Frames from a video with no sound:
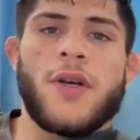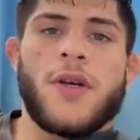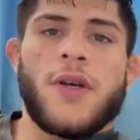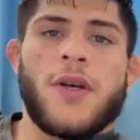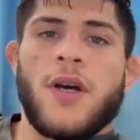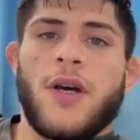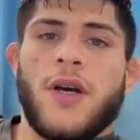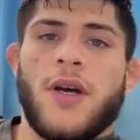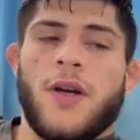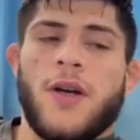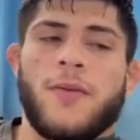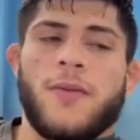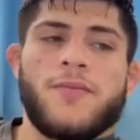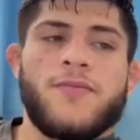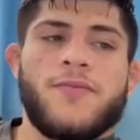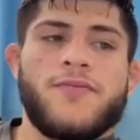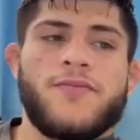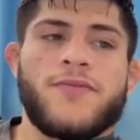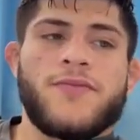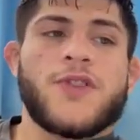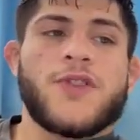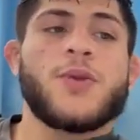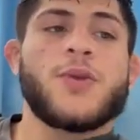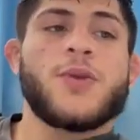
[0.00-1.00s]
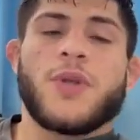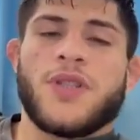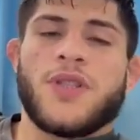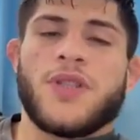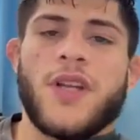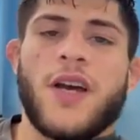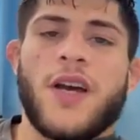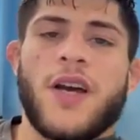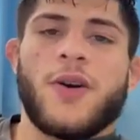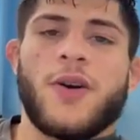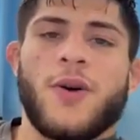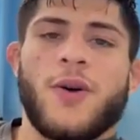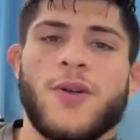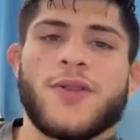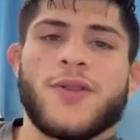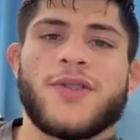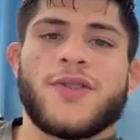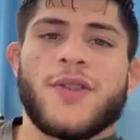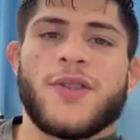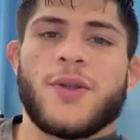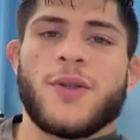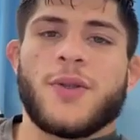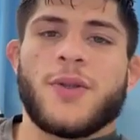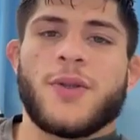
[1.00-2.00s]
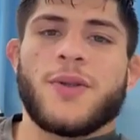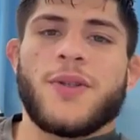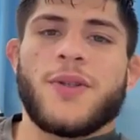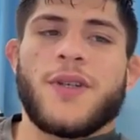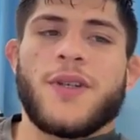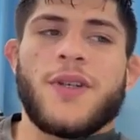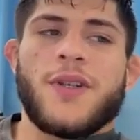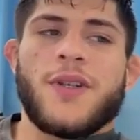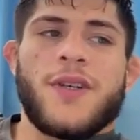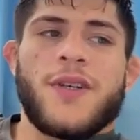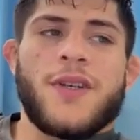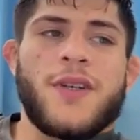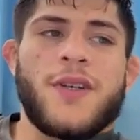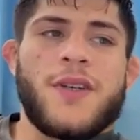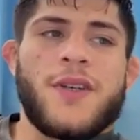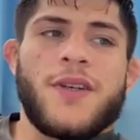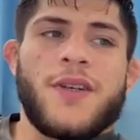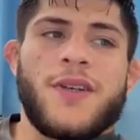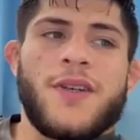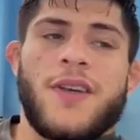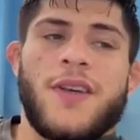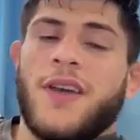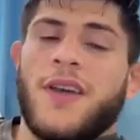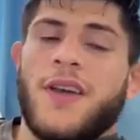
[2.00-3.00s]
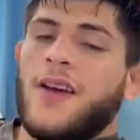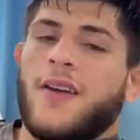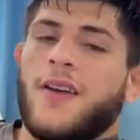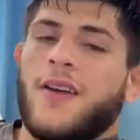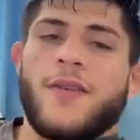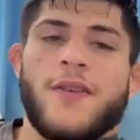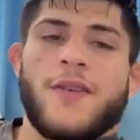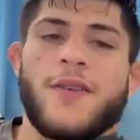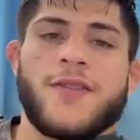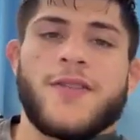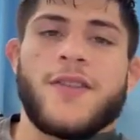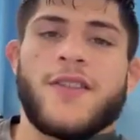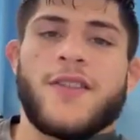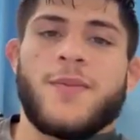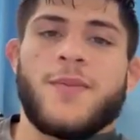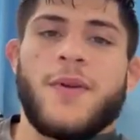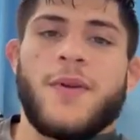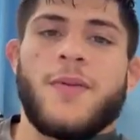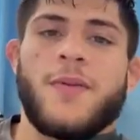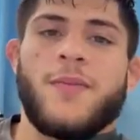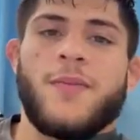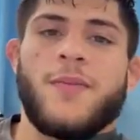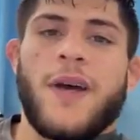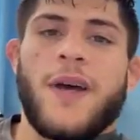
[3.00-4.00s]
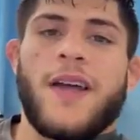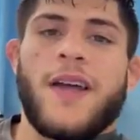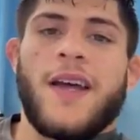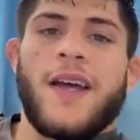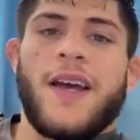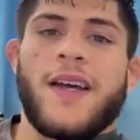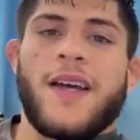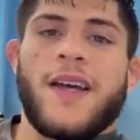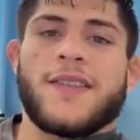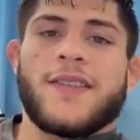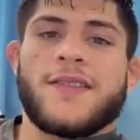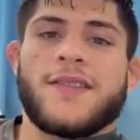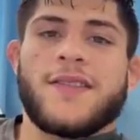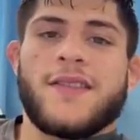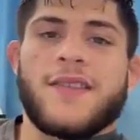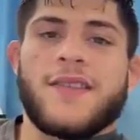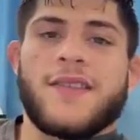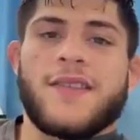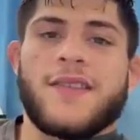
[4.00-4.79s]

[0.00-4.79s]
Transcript: to reach that goal. So yeah, it's been badass.